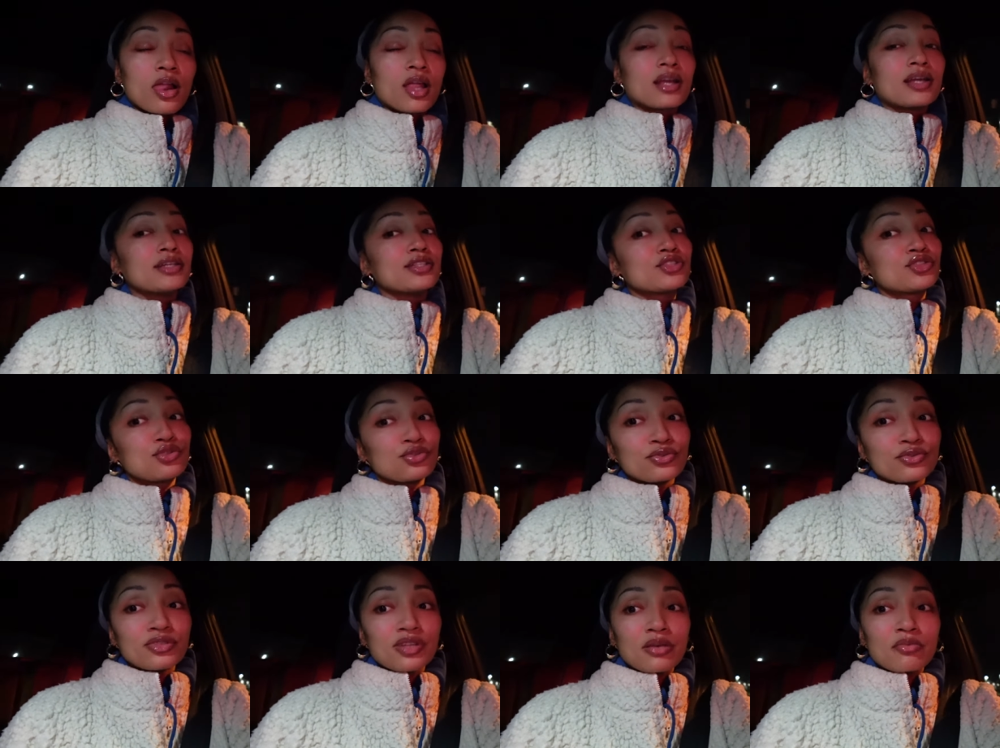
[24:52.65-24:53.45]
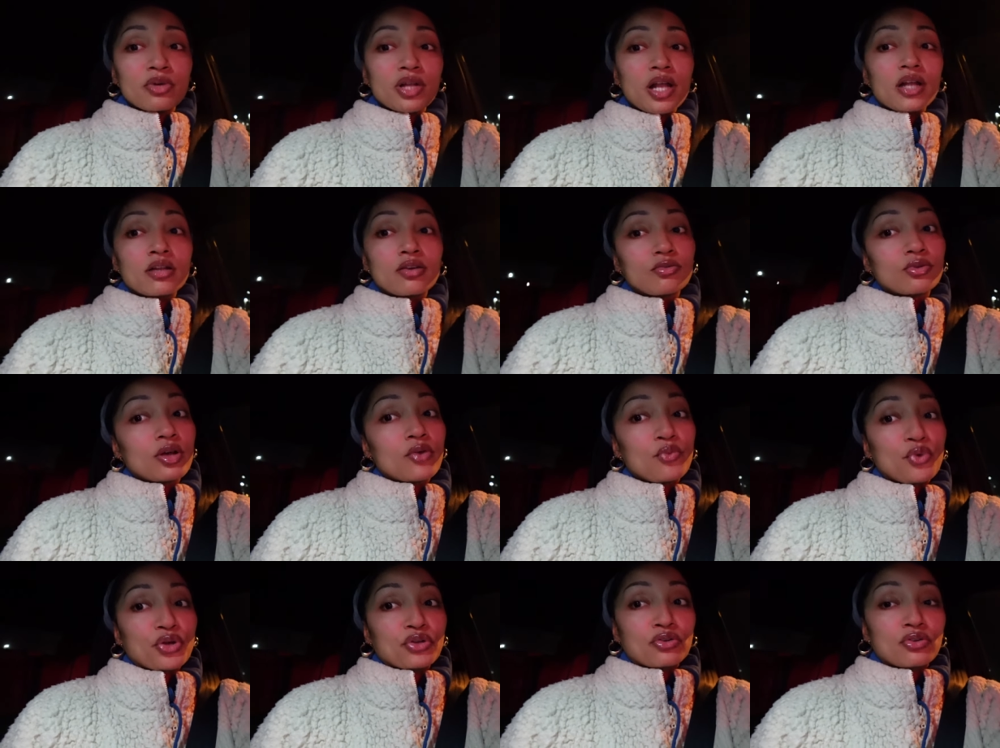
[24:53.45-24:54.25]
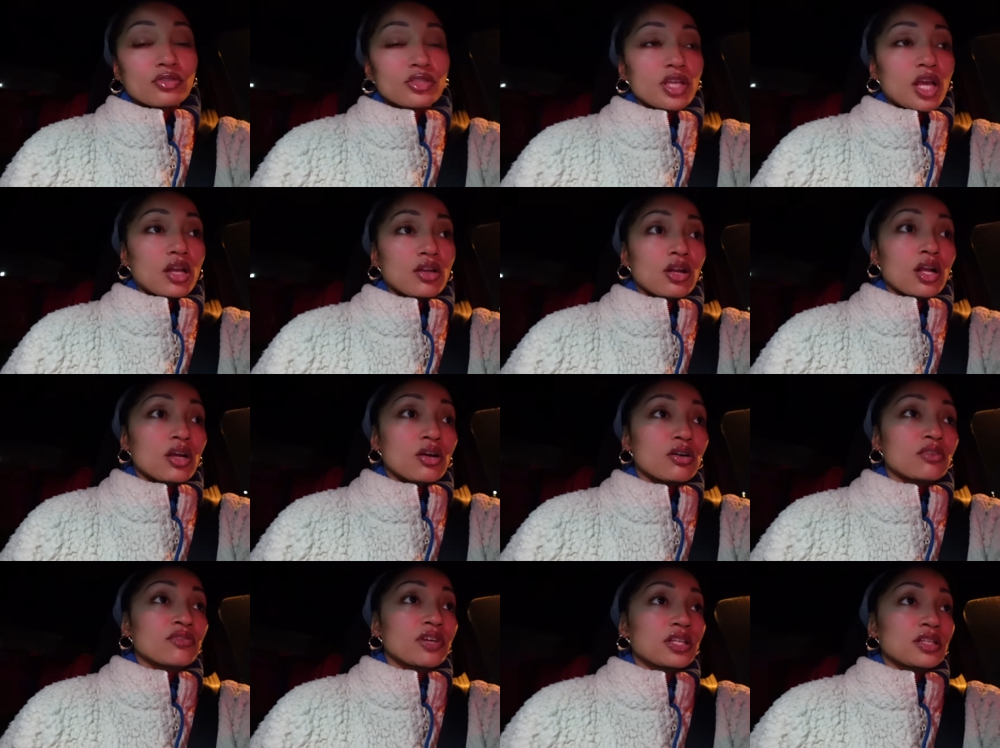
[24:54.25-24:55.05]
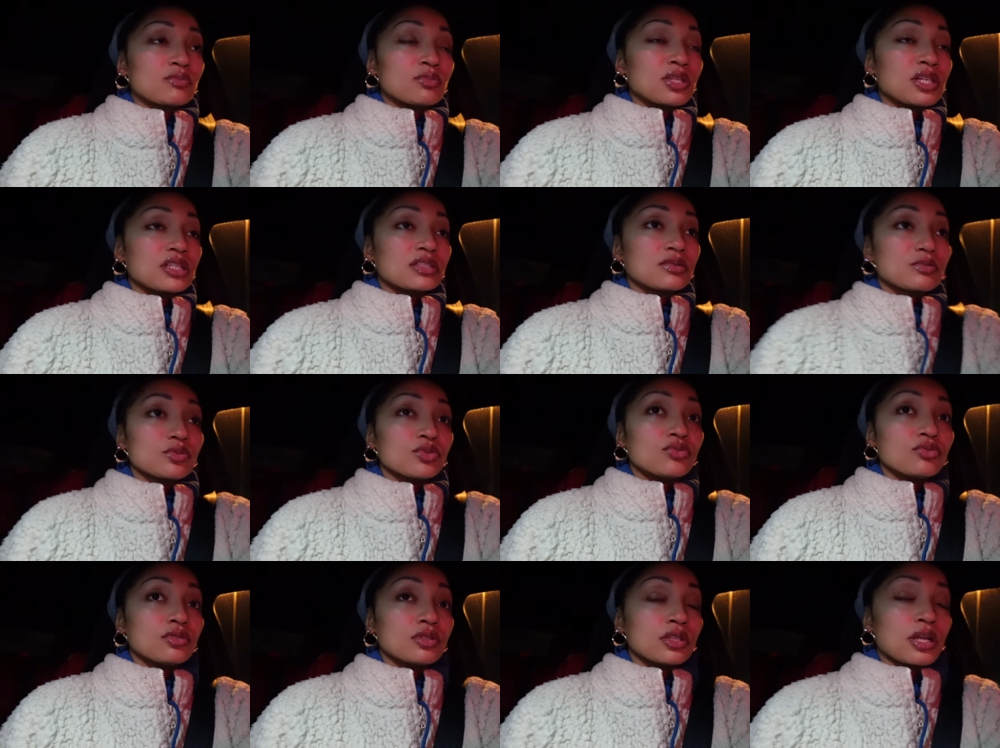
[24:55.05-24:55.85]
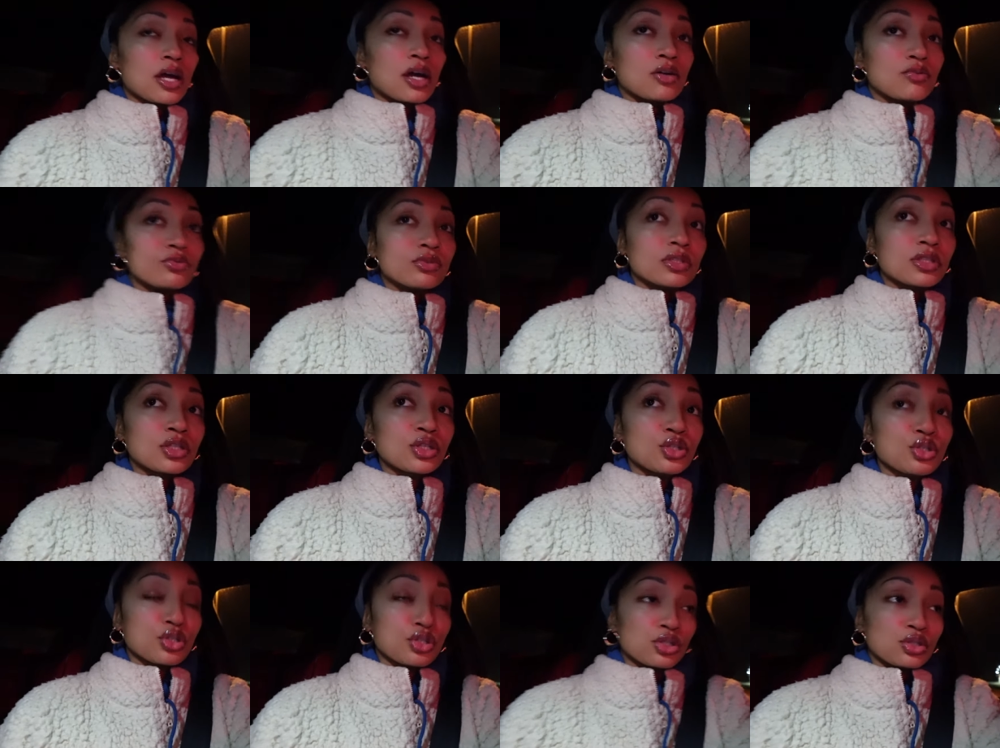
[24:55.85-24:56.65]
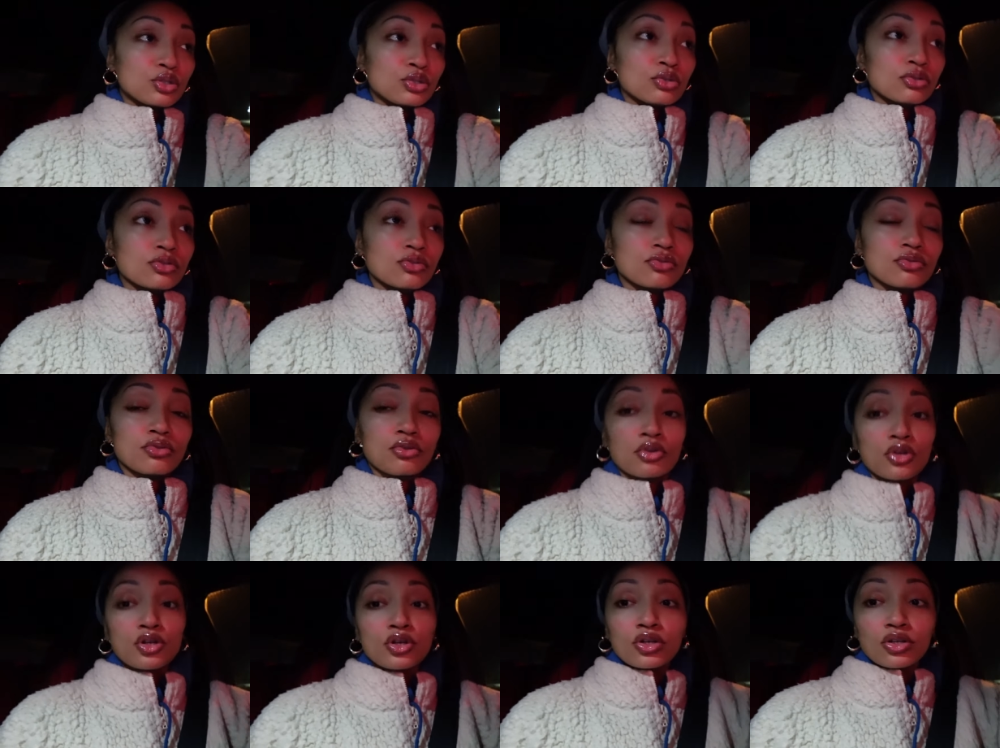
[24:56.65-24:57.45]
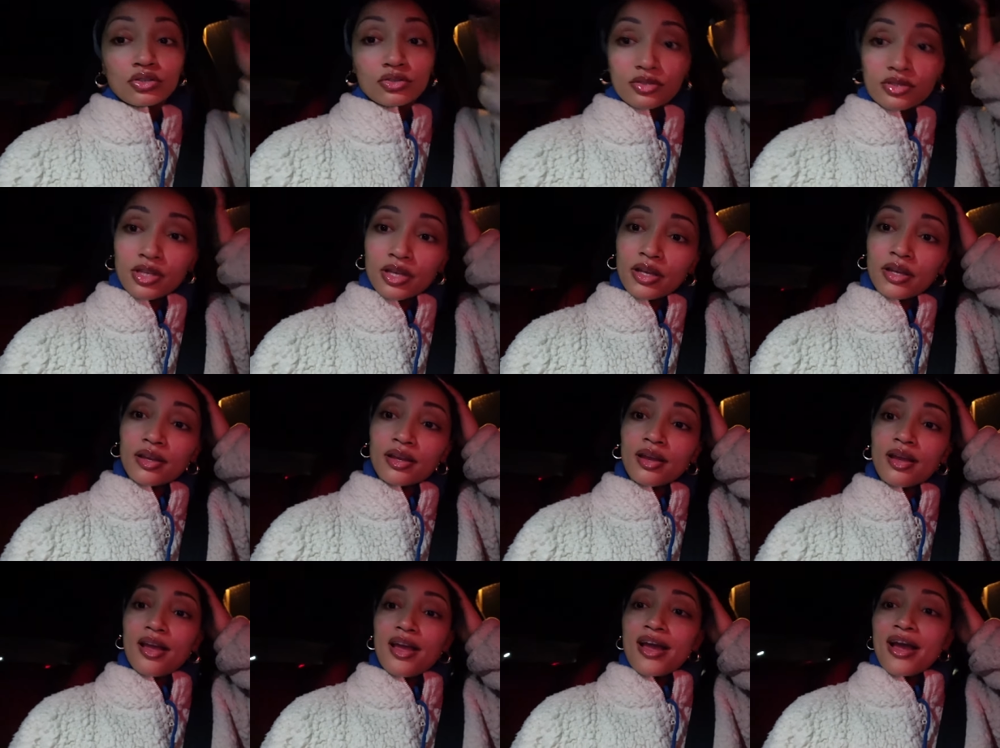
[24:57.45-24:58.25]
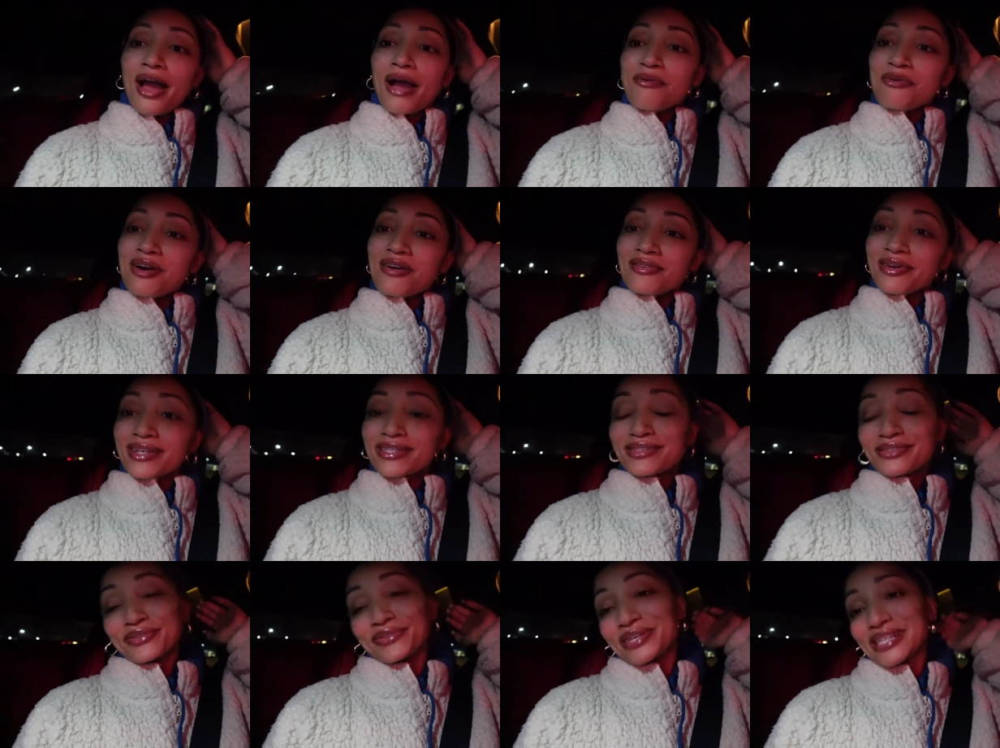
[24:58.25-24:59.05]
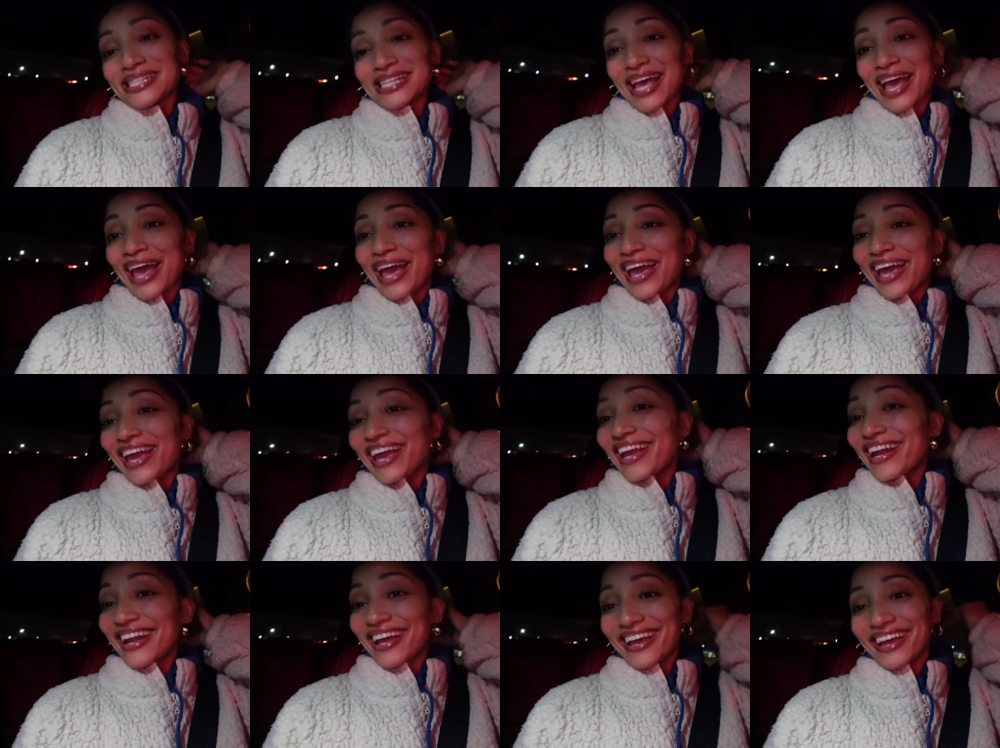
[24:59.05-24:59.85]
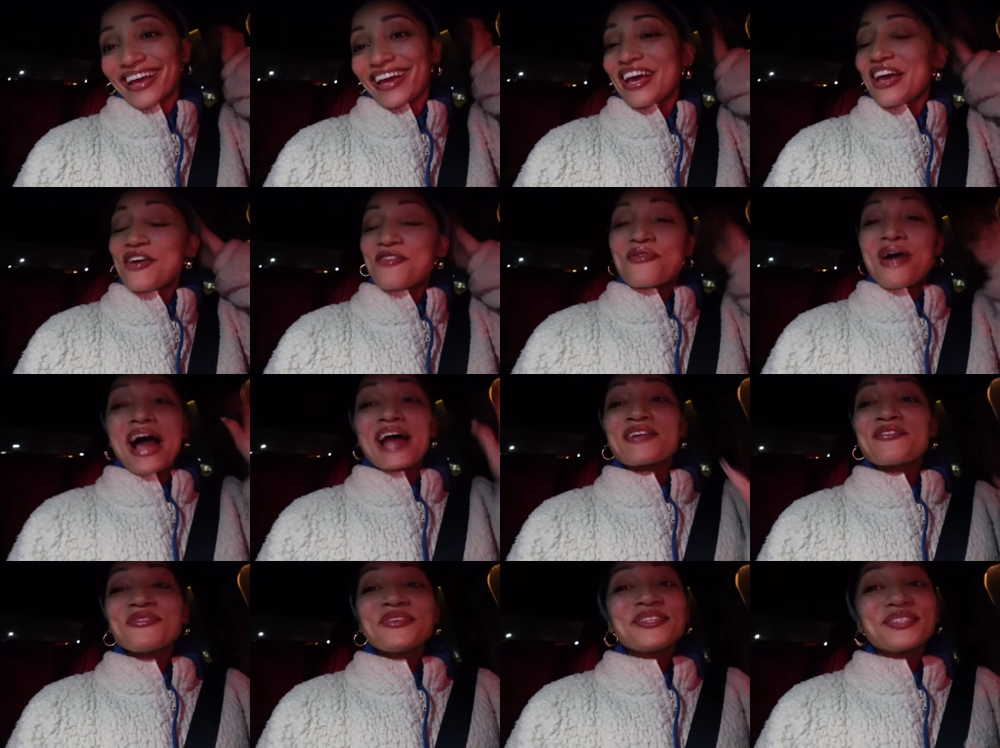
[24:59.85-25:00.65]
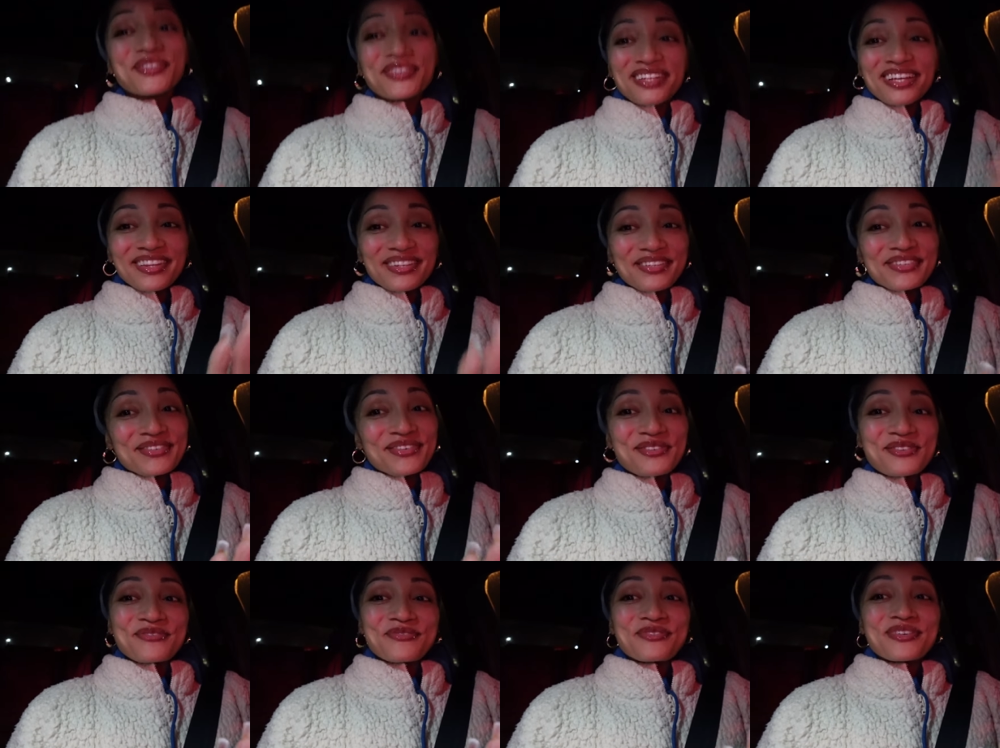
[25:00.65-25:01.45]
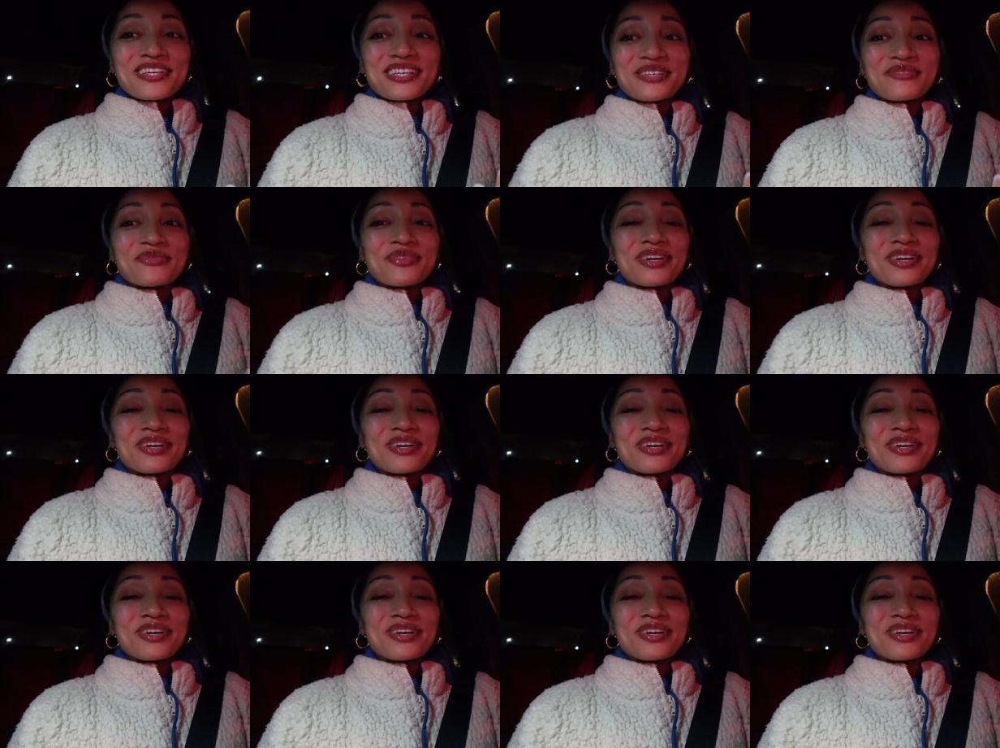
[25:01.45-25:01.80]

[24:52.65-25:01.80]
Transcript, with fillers: It's Tuesday, but I know what I'm wearing on Saturday already because I'm going out with the girls, going on a girls' date. I'm always doing something, ain't I? Well, I don't be doing nothing during the week,